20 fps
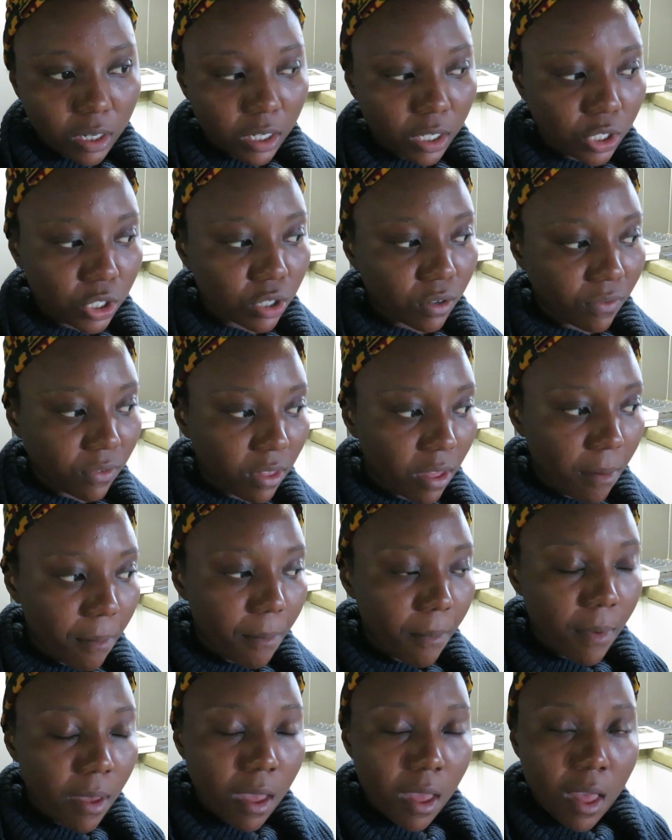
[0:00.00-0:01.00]
in each of
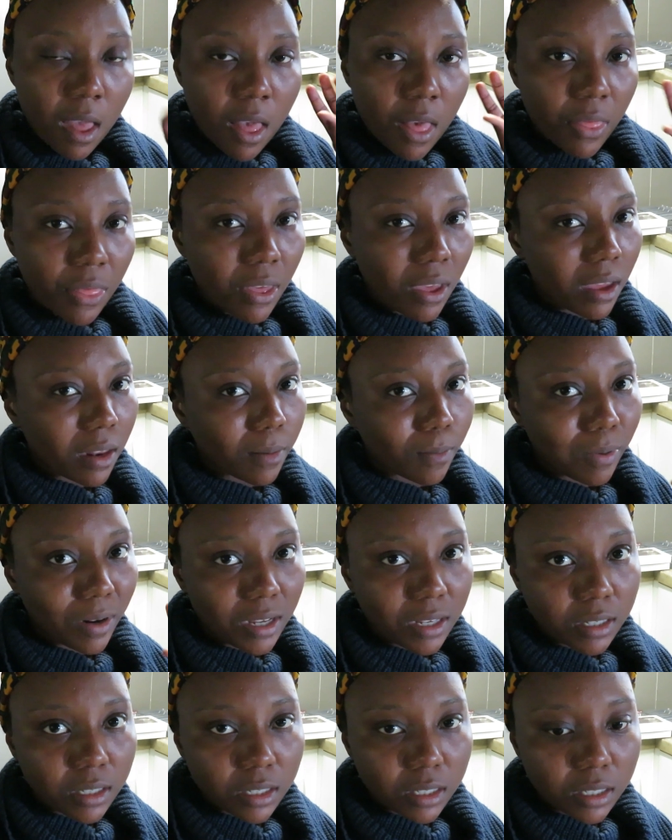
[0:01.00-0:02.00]
them, then
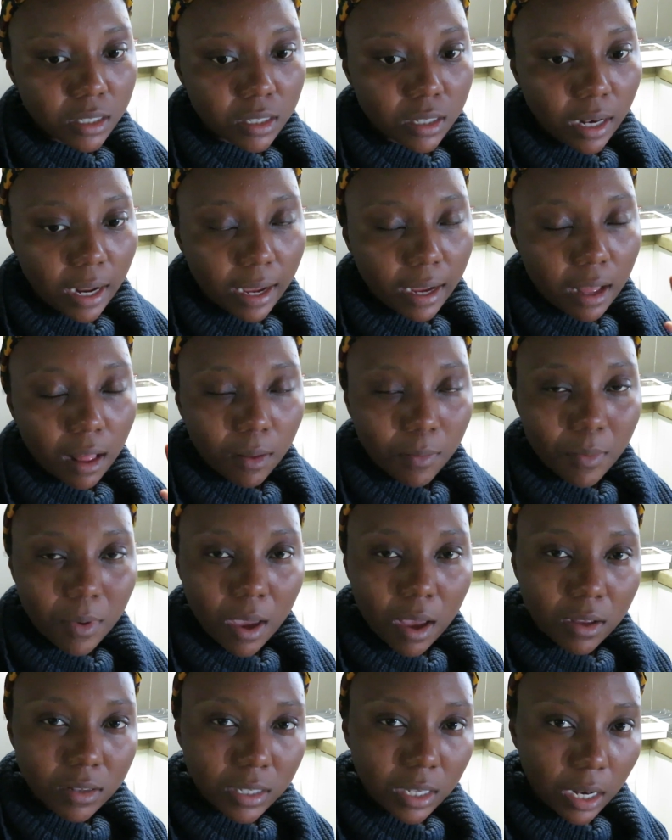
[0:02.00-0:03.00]
please like help
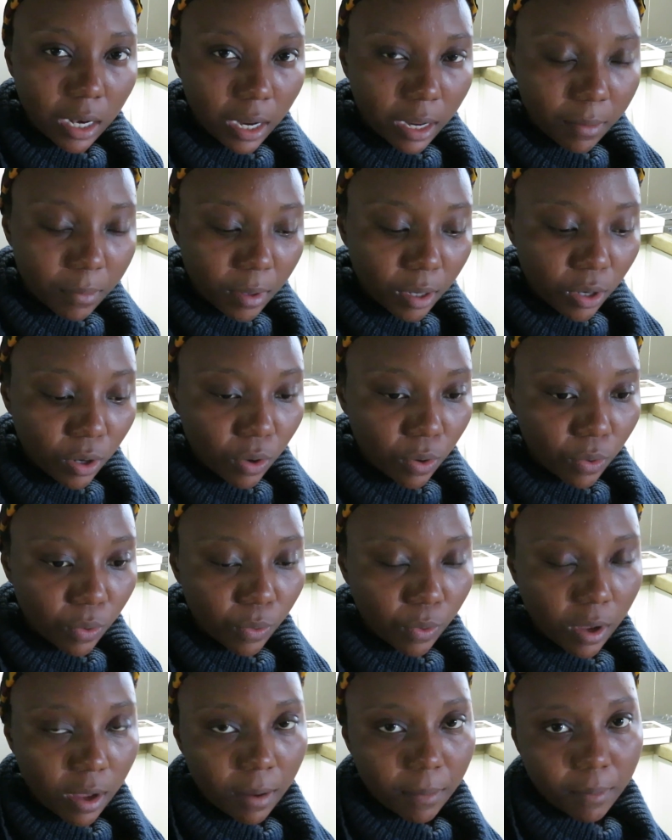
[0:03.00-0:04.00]
me out and let me know
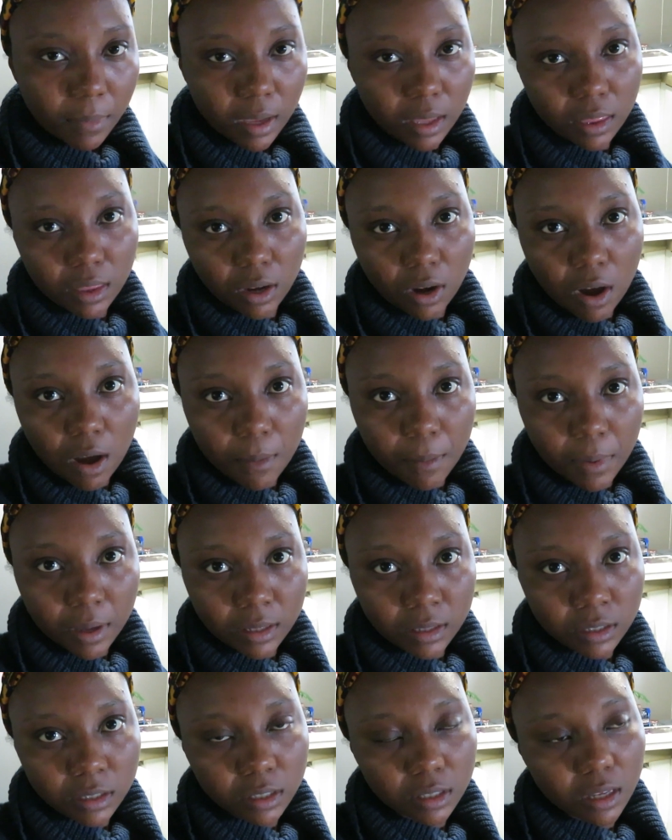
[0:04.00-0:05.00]
in the
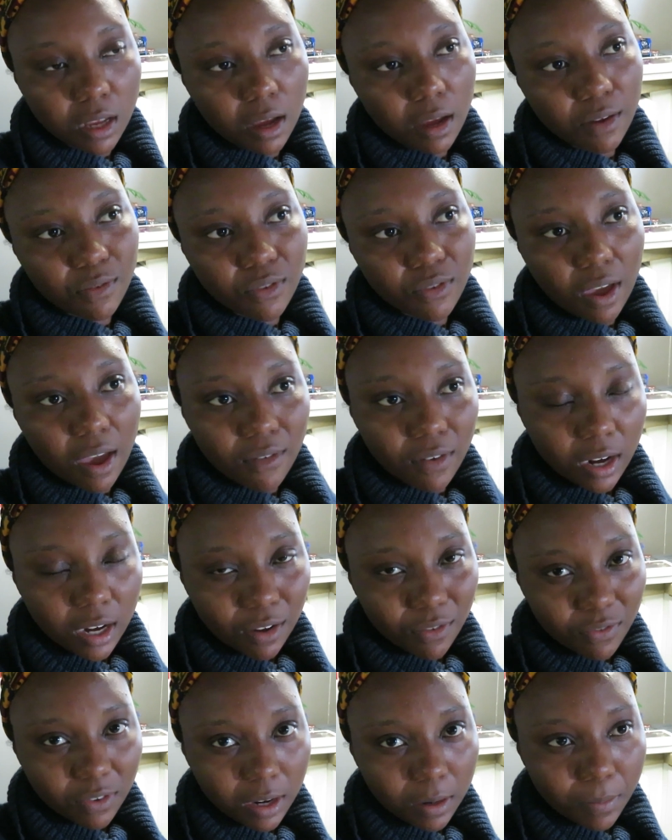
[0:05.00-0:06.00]
comments if you have
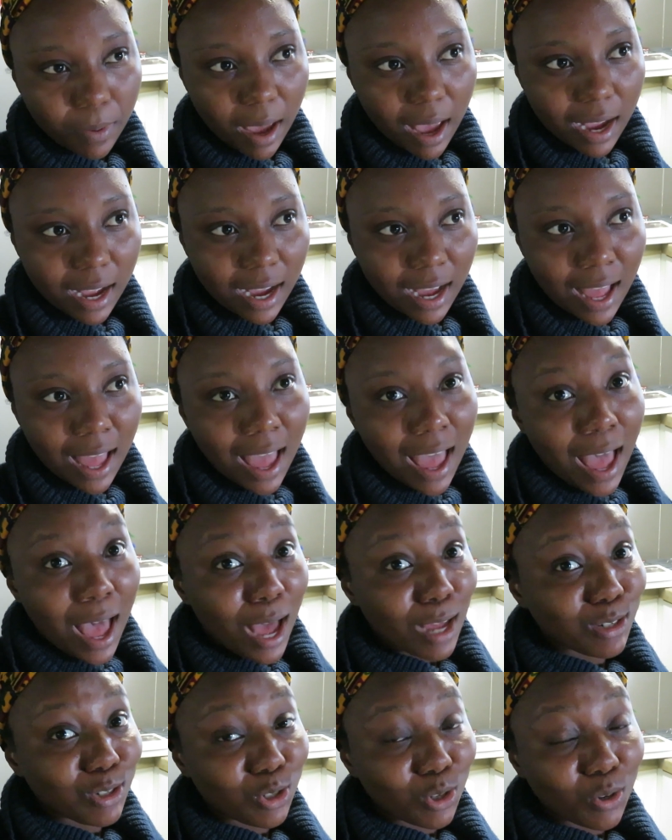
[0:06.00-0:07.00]
any feedback.
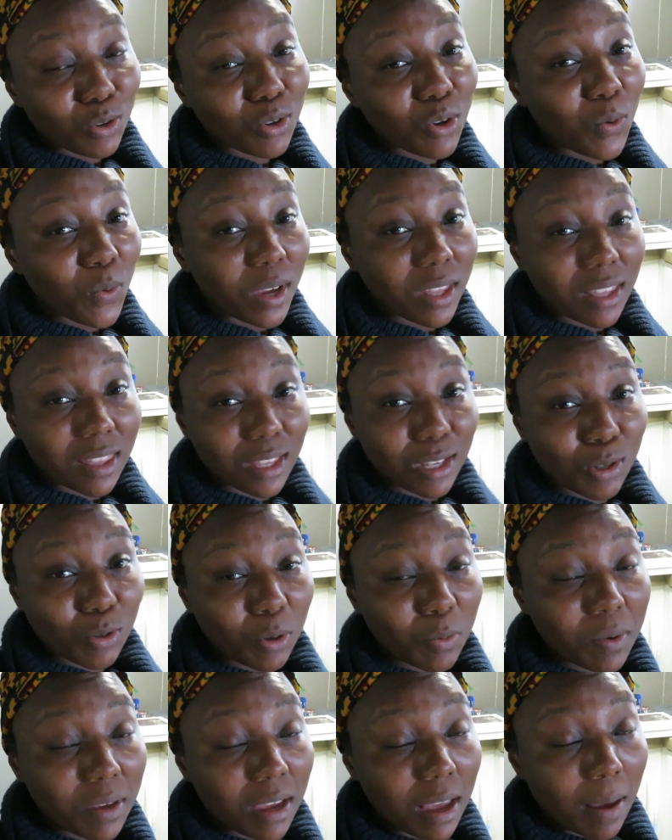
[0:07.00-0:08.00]
I don't know whether this
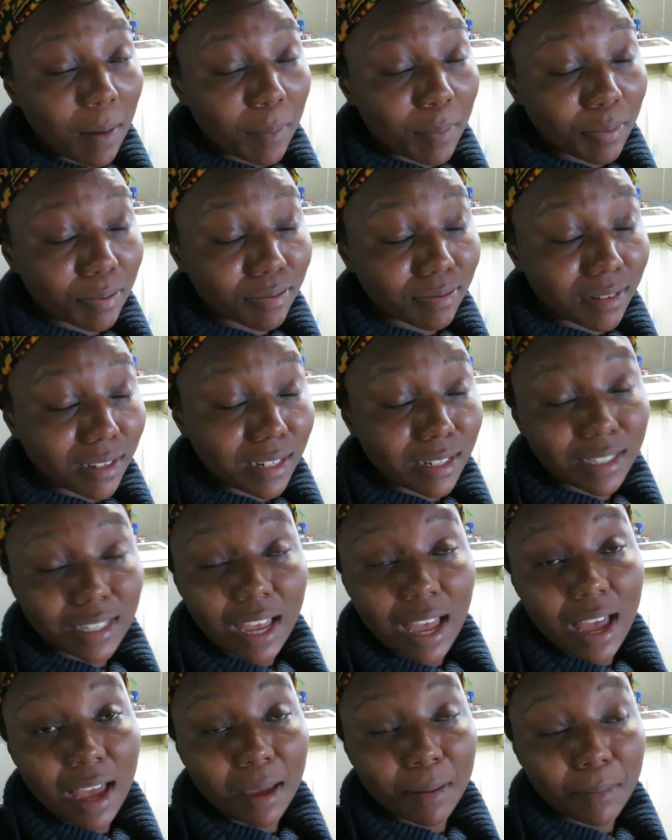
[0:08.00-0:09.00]
will be up in
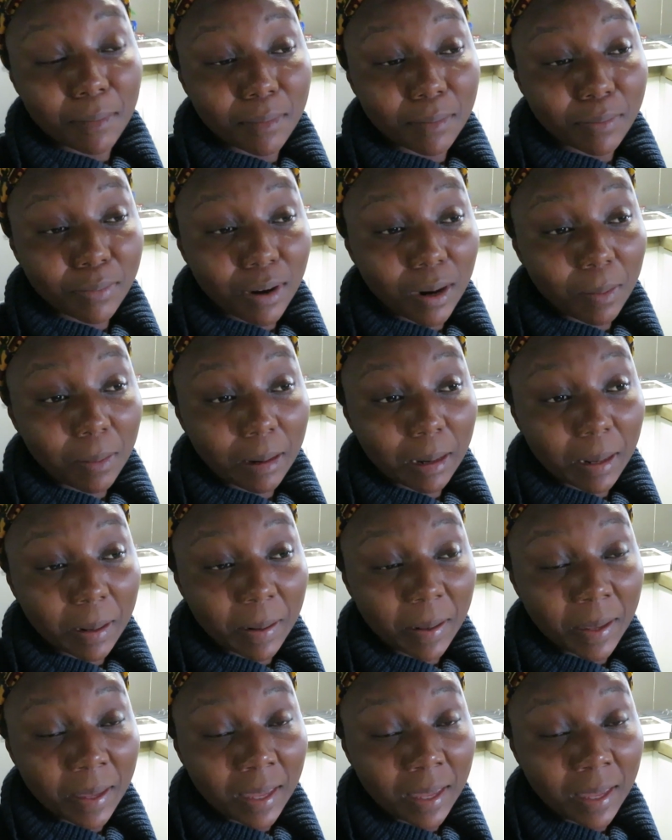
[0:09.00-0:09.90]
time. Probably